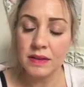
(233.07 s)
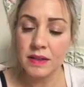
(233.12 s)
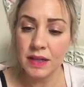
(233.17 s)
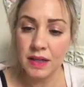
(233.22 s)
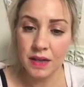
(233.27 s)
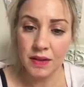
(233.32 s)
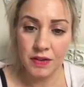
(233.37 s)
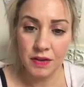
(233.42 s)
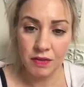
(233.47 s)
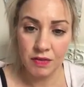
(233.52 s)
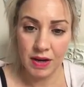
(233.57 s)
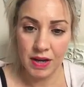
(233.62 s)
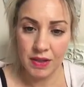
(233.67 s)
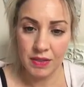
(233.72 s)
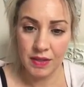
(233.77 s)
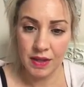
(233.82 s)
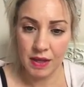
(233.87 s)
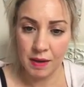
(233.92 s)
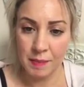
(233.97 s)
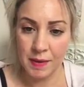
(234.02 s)
the other great
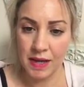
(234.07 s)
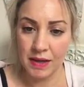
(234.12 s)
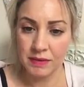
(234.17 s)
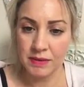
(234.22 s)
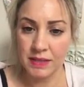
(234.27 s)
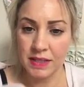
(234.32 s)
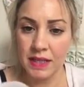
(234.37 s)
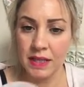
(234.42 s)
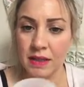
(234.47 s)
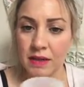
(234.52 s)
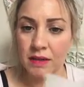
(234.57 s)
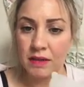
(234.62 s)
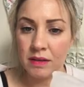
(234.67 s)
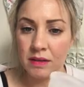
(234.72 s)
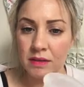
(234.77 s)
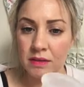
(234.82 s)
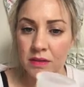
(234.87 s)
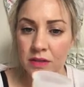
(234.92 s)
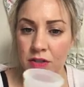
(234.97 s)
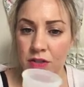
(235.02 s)
thing about it,
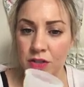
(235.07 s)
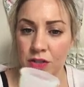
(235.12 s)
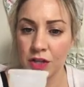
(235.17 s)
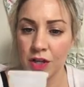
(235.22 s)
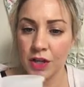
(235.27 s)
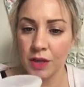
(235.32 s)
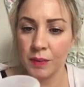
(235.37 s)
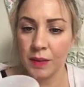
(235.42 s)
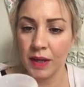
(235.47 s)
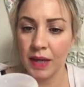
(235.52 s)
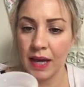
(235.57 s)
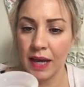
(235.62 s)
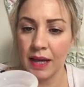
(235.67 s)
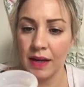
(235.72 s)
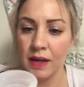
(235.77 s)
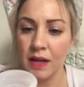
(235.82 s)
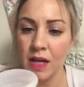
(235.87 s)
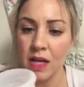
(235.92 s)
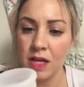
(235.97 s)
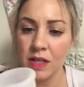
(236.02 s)
just show you
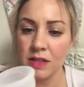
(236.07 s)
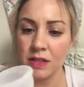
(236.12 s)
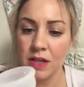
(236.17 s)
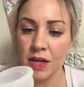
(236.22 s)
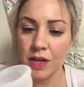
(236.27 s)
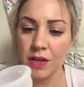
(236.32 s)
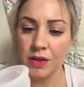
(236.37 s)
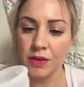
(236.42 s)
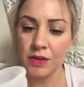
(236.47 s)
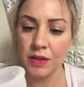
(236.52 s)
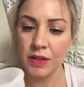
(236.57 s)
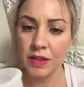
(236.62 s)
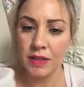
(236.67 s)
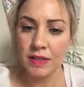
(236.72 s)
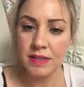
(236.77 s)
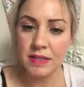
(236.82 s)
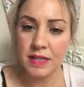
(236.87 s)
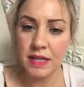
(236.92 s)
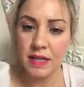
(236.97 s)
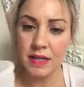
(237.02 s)
again, so you
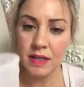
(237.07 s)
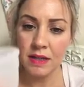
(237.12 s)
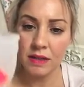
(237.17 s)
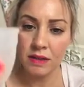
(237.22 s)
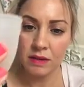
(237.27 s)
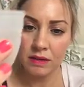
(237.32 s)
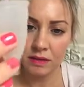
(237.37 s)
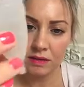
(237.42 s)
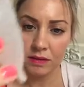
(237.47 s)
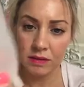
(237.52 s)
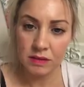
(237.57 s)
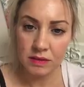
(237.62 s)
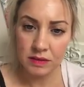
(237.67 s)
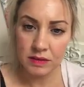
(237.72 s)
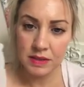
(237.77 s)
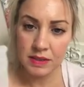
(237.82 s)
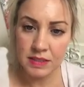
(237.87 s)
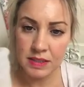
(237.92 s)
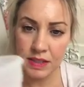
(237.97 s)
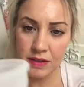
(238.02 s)
can see
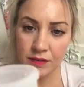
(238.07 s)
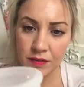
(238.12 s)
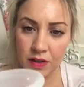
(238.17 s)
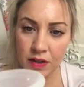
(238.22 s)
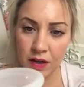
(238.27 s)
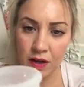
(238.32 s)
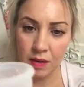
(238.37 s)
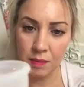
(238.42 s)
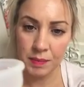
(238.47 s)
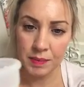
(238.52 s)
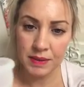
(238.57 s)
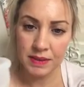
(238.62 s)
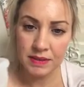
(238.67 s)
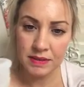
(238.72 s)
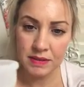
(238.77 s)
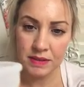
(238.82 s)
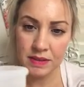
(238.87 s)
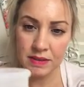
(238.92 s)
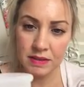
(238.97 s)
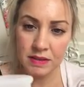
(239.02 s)
the Diva cup,
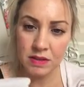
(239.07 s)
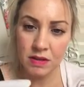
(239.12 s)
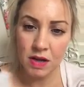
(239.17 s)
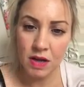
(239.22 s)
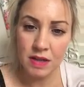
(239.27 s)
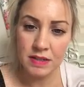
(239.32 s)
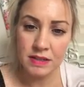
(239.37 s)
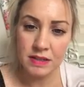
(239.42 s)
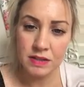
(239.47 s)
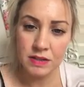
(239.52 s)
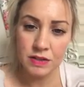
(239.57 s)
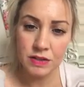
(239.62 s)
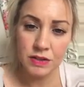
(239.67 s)
it's nice, it's